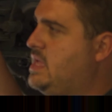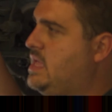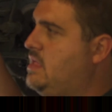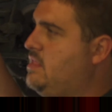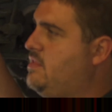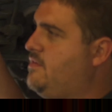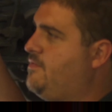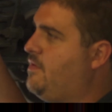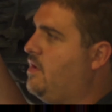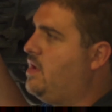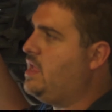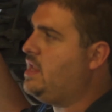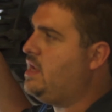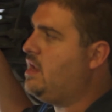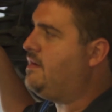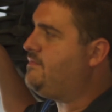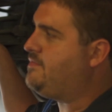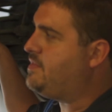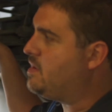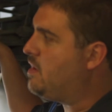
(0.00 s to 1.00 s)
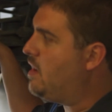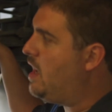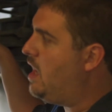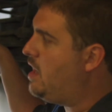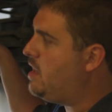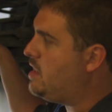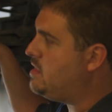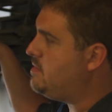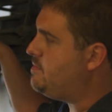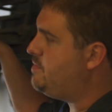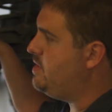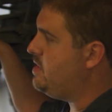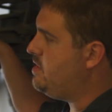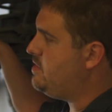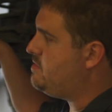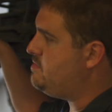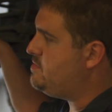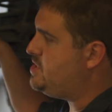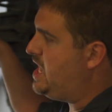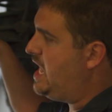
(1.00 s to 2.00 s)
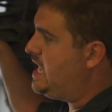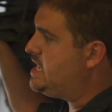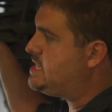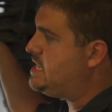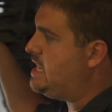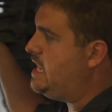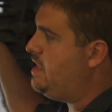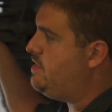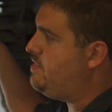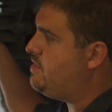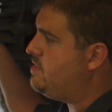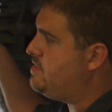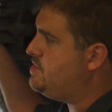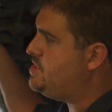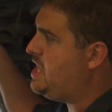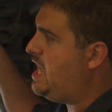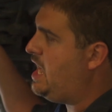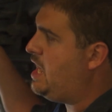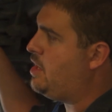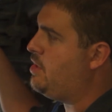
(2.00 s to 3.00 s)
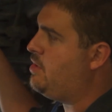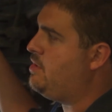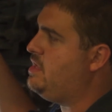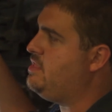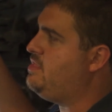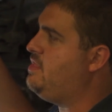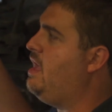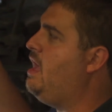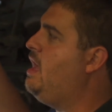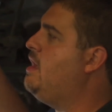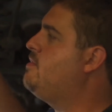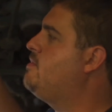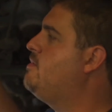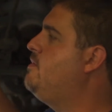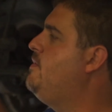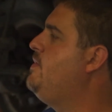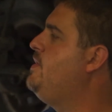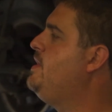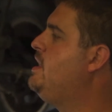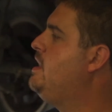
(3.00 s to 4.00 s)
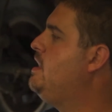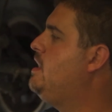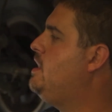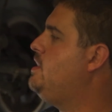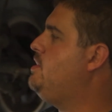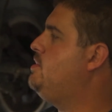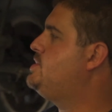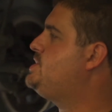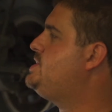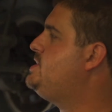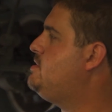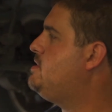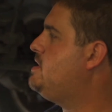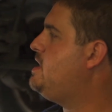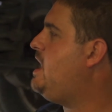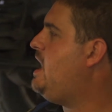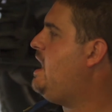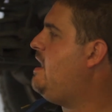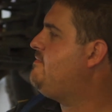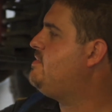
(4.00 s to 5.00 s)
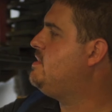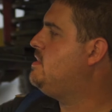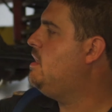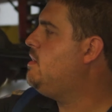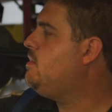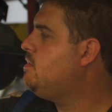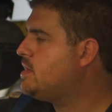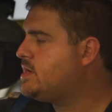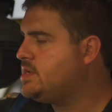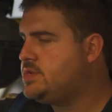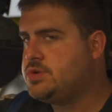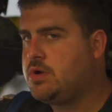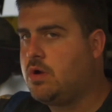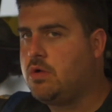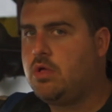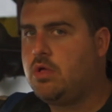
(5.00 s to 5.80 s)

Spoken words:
get the front end off the ground and then put you some jack stands or a jack underneath the axle. You're still going to have the lower control